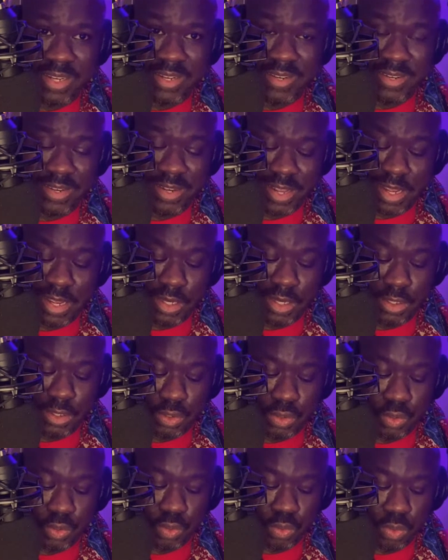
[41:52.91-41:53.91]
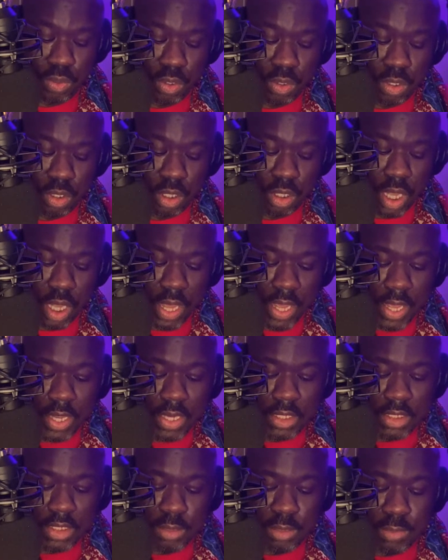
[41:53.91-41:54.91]
didn't need to.
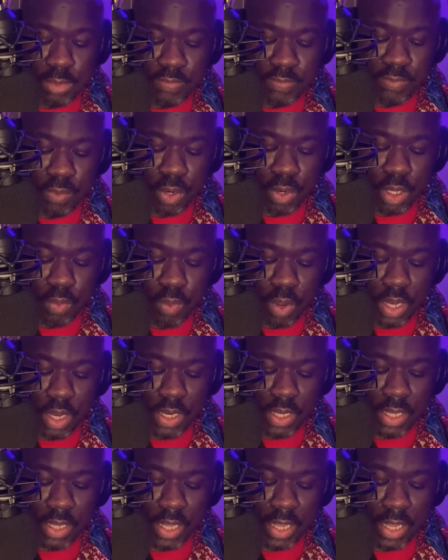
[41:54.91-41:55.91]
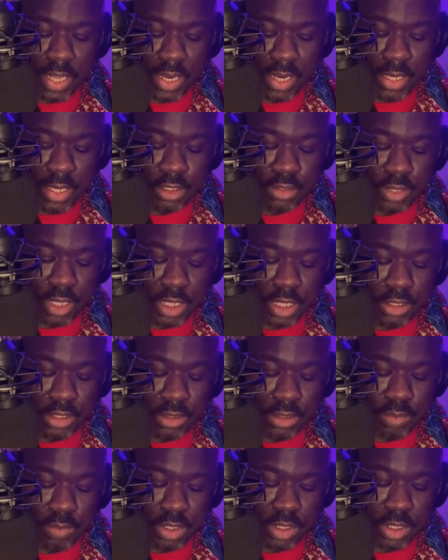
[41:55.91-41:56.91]
She was 41 then, and
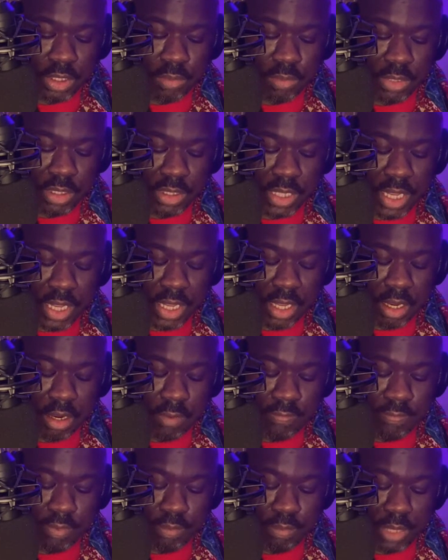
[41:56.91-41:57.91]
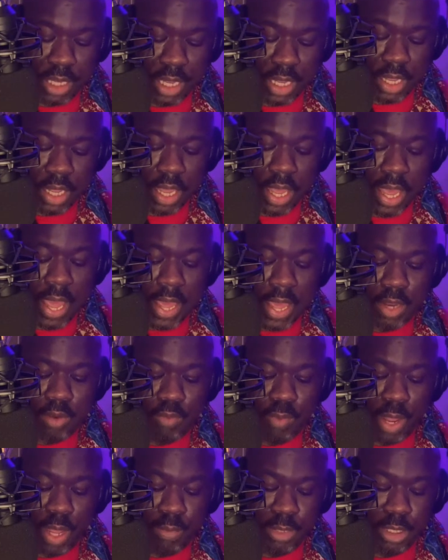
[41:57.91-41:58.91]
strangers were still mistaking her for me
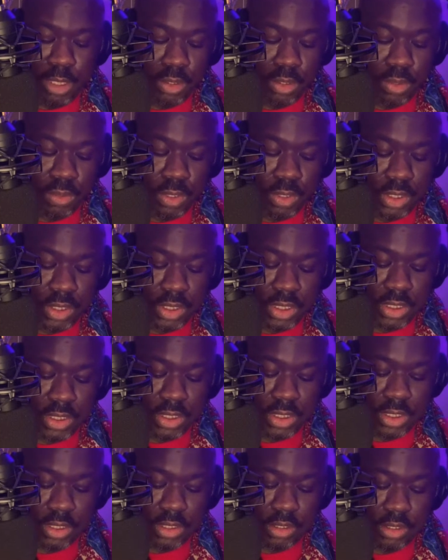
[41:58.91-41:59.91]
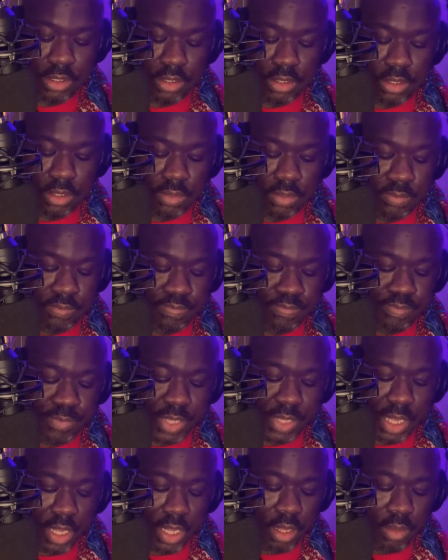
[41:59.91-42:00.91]
and Raymond's older sister.
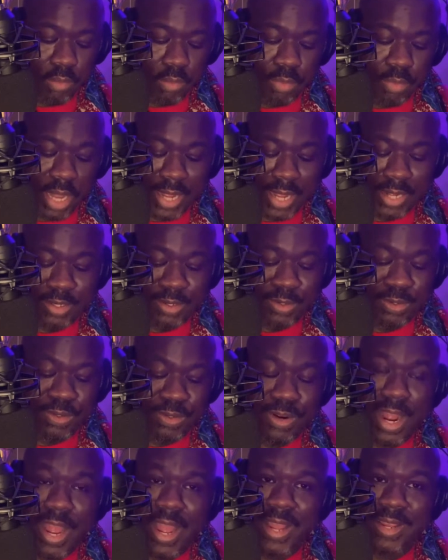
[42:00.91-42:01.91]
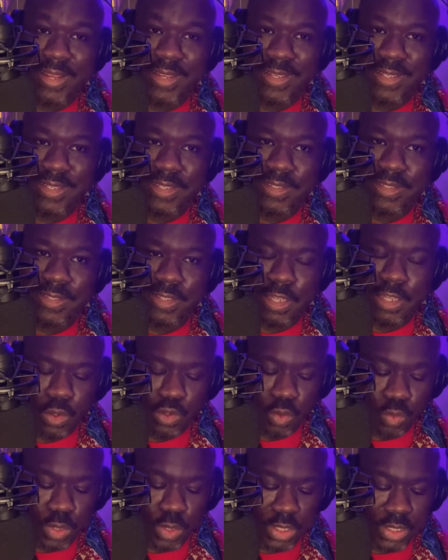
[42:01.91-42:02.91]
Black don't crack,
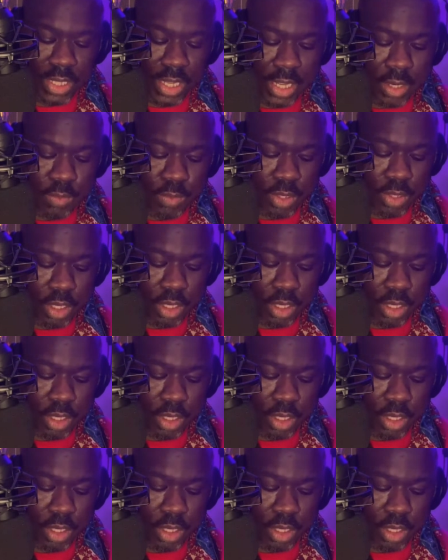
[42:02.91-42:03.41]
we said with